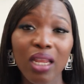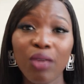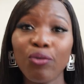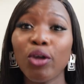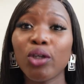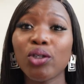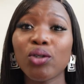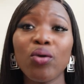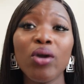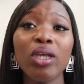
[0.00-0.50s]
If
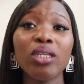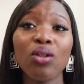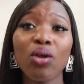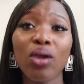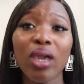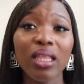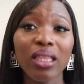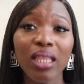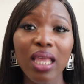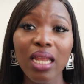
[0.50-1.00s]
your school is
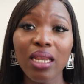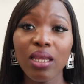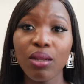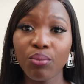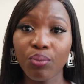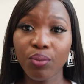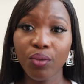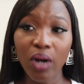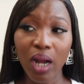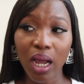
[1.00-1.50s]
located
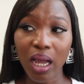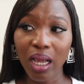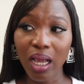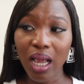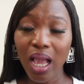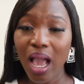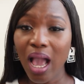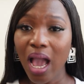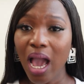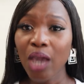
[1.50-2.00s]
in Prague
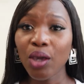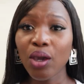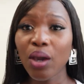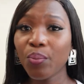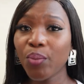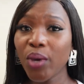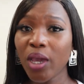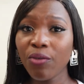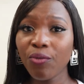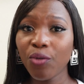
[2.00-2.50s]
and you're
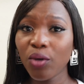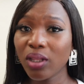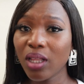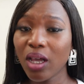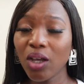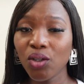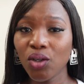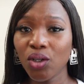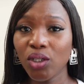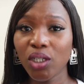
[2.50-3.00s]
paying
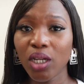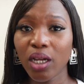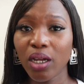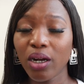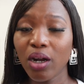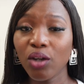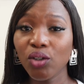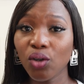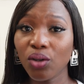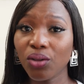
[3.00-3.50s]
4,000 Czech
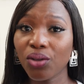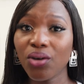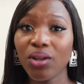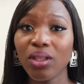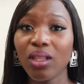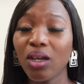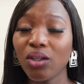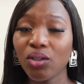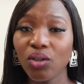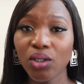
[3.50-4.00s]
crowns or
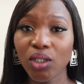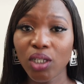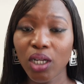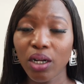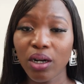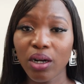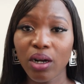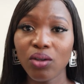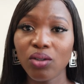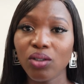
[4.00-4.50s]
3,000 Czech
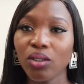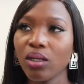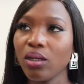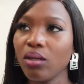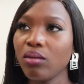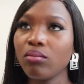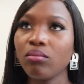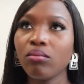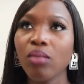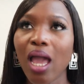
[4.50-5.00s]
crowns,
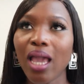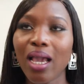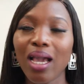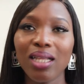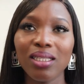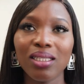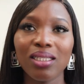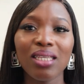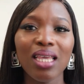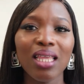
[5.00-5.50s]
I
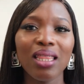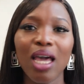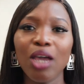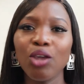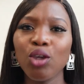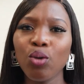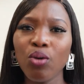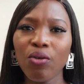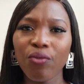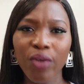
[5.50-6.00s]
can say that
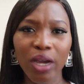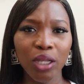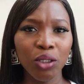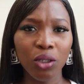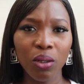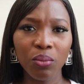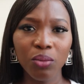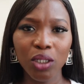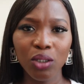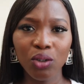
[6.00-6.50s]
you will find
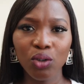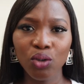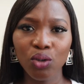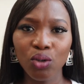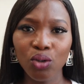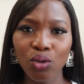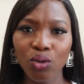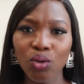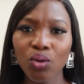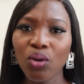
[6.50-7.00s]
something to
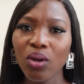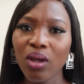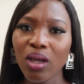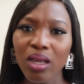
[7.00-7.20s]
do.